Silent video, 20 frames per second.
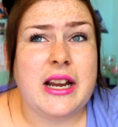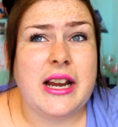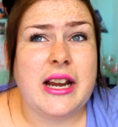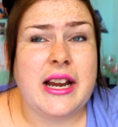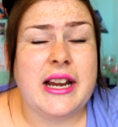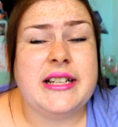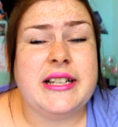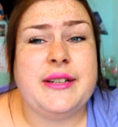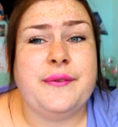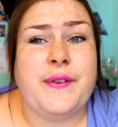
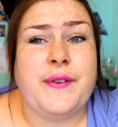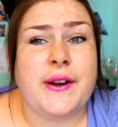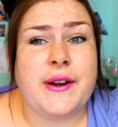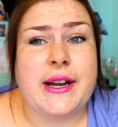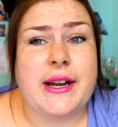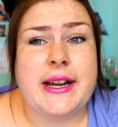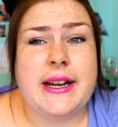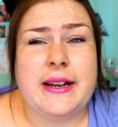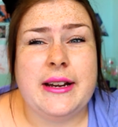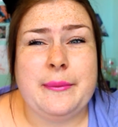it's
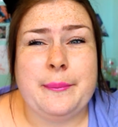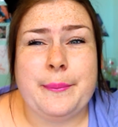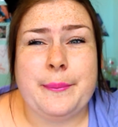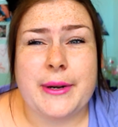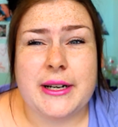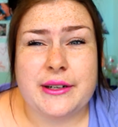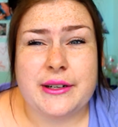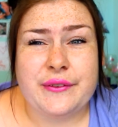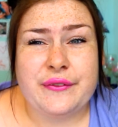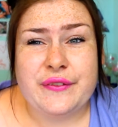very
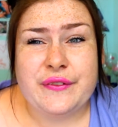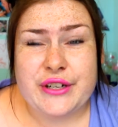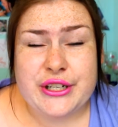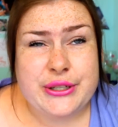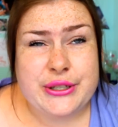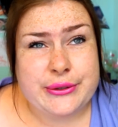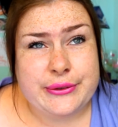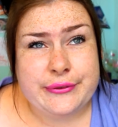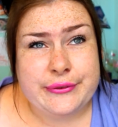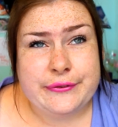
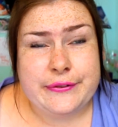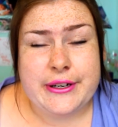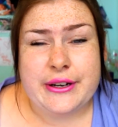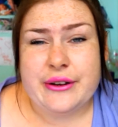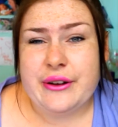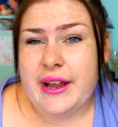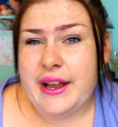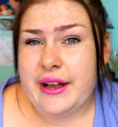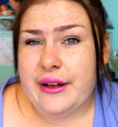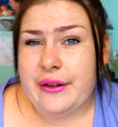beneficial for
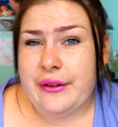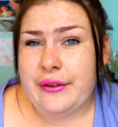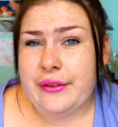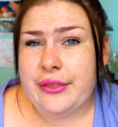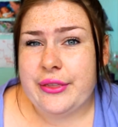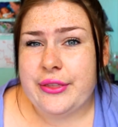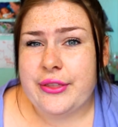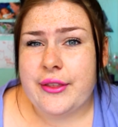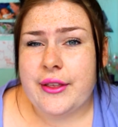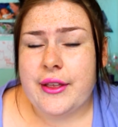your
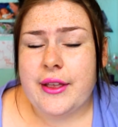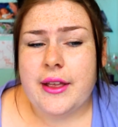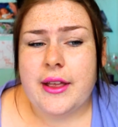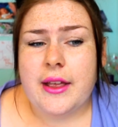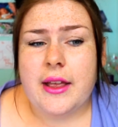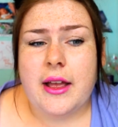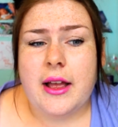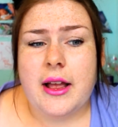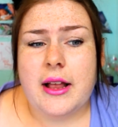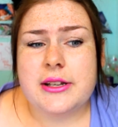health
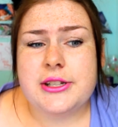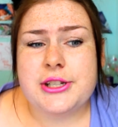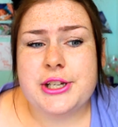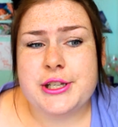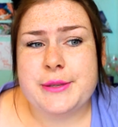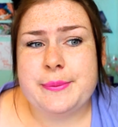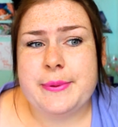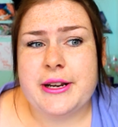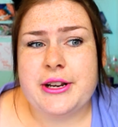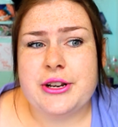
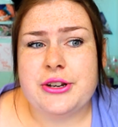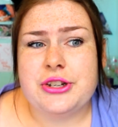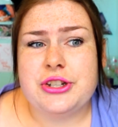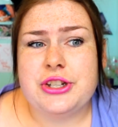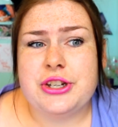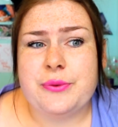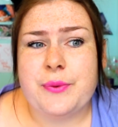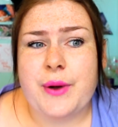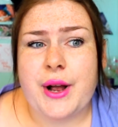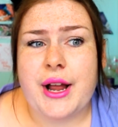just
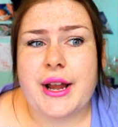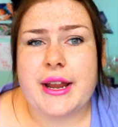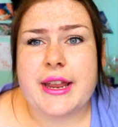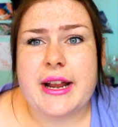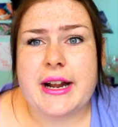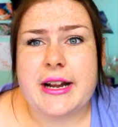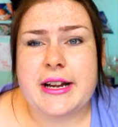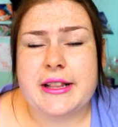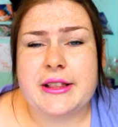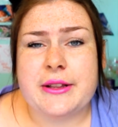because you aren't
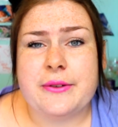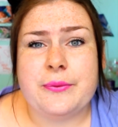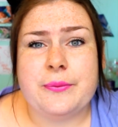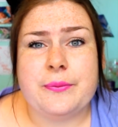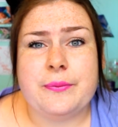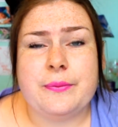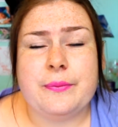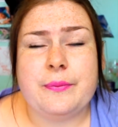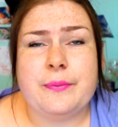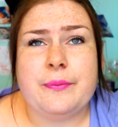getting the
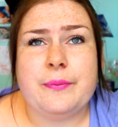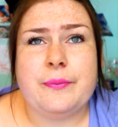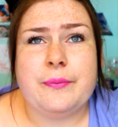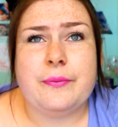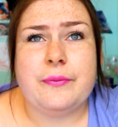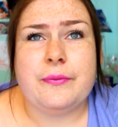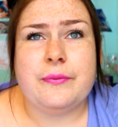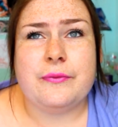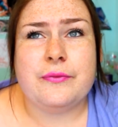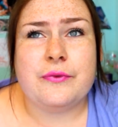
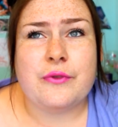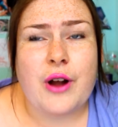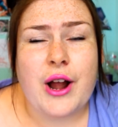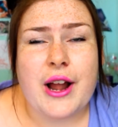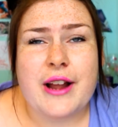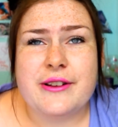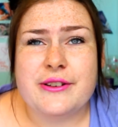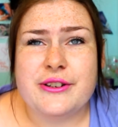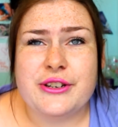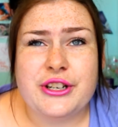
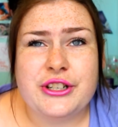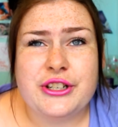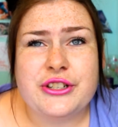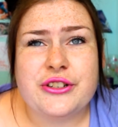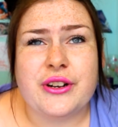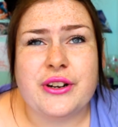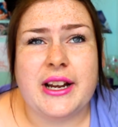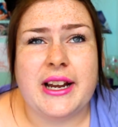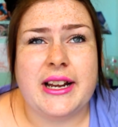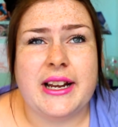right
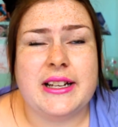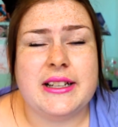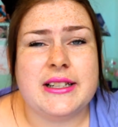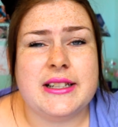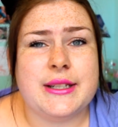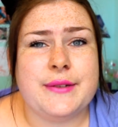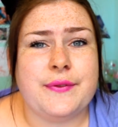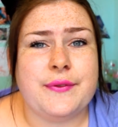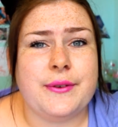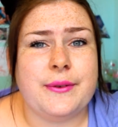
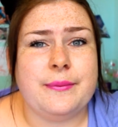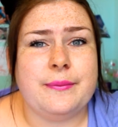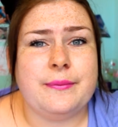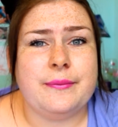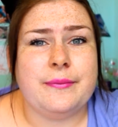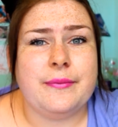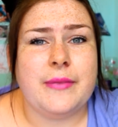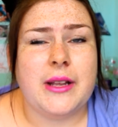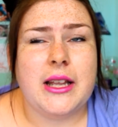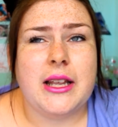nutrients
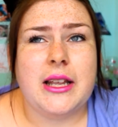from